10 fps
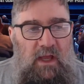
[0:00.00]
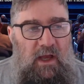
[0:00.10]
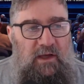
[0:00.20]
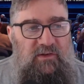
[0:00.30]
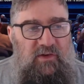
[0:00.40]

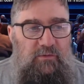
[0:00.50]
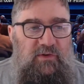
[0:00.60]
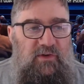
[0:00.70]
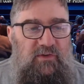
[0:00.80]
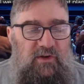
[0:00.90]
8
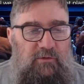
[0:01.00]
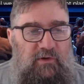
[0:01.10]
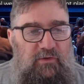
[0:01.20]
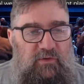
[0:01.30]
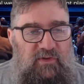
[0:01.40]
services in the
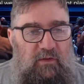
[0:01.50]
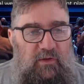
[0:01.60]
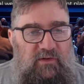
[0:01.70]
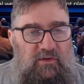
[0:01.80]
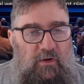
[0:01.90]
original
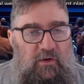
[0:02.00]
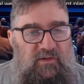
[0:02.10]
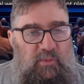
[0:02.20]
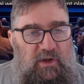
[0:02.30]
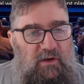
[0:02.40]
South Eastern High
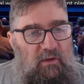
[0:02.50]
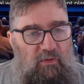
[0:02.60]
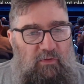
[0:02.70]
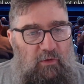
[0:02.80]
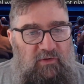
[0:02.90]
Speed,
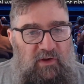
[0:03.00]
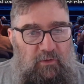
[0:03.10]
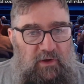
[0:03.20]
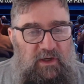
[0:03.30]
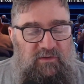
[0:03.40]
13
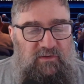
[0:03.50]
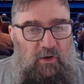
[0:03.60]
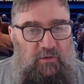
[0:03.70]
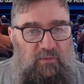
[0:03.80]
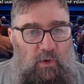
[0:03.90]
on East
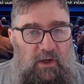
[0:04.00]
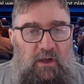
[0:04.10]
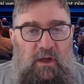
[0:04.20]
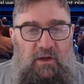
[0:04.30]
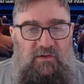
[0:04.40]
Coastway,
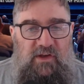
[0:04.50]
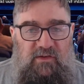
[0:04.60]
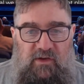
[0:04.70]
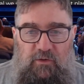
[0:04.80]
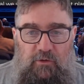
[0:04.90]

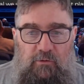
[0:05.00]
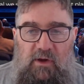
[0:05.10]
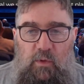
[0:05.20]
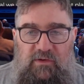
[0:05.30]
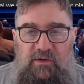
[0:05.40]
16 on
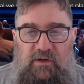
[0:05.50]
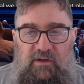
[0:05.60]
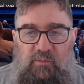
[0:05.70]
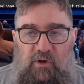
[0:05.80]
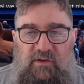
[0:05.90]
Great Western
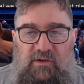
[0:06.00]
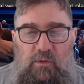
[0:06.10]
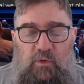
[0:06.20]
Express.